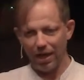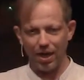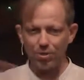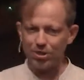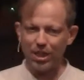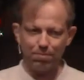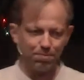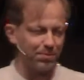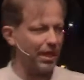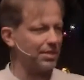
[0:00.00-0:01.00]
I looked it
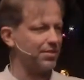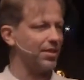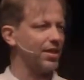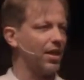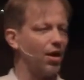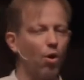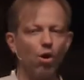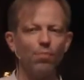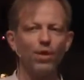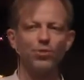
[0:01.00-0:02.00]
up that there are
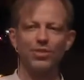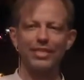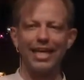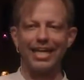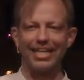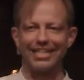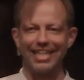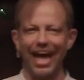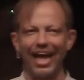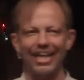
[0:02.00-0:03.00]
almost
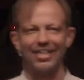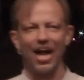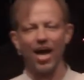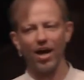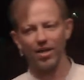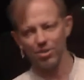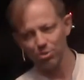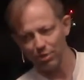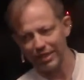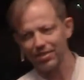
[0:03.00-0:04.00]

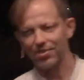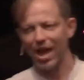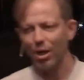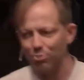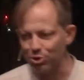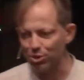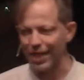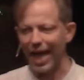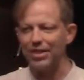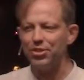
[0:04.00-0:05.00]

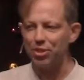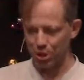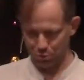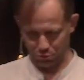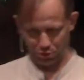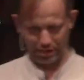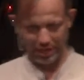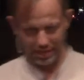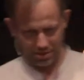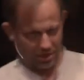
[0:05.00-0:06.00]
900,000 Andrews
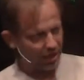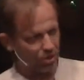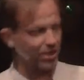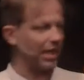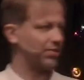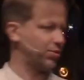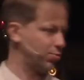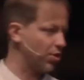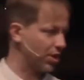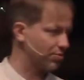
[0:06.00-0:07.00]
in the United States
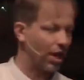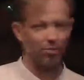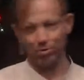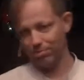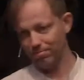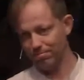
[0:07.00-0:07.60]
walking around.